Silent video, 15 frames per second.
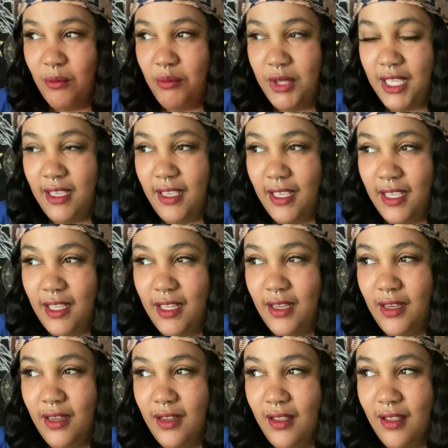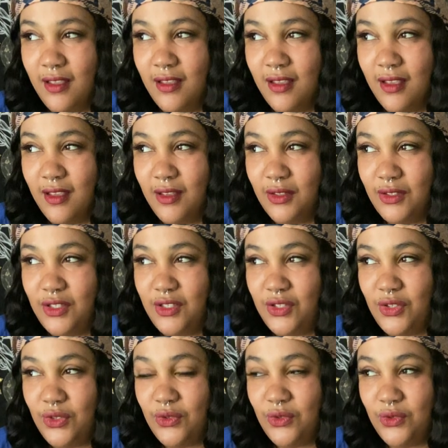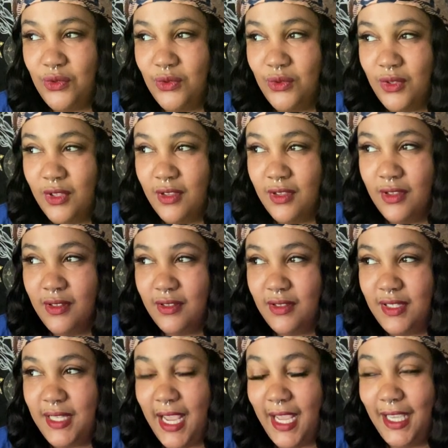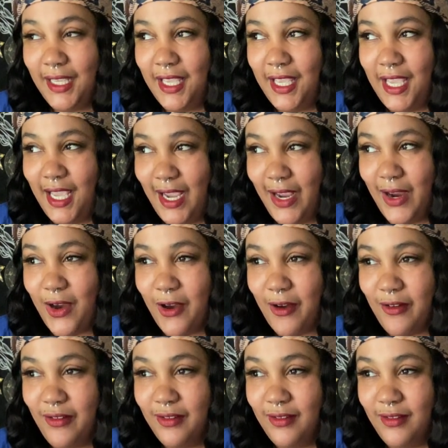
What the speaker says: begin to take care